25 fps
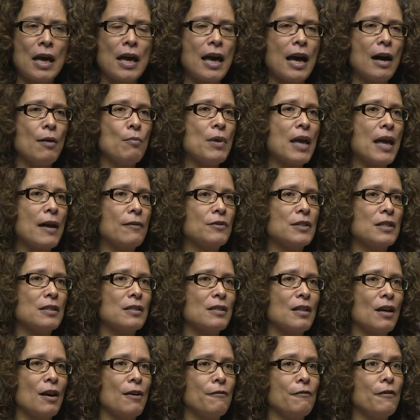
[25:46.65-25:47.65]
and we have to
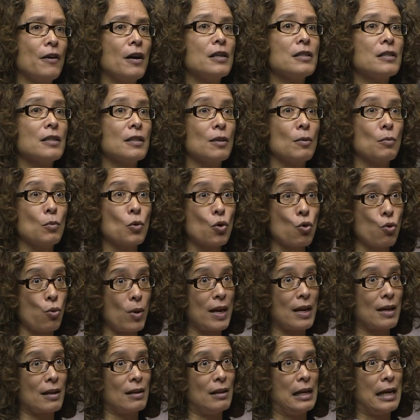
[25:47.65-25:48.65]
start finding them
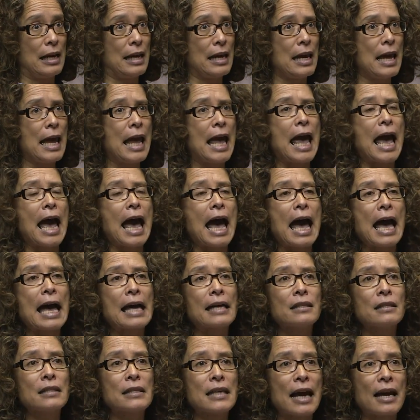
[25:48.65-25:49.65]
quickly
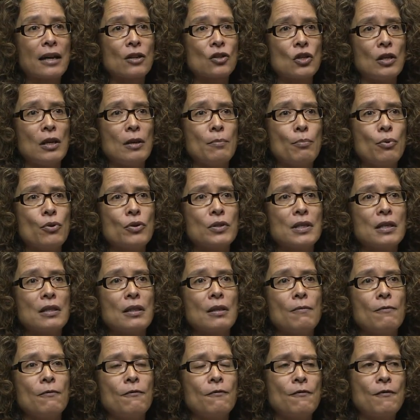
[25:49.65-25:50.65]
and actually putting
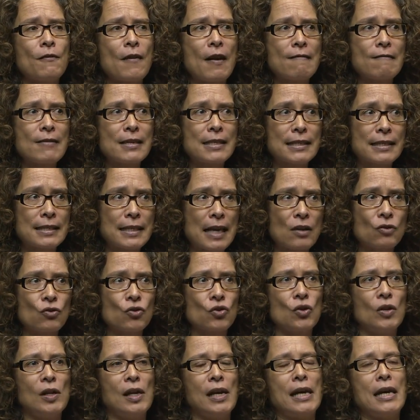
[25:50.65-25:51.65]
them very
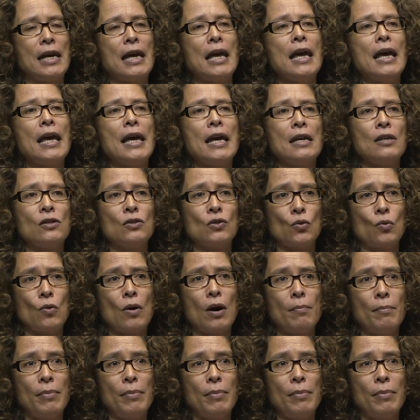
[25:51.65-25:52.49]
centrally into our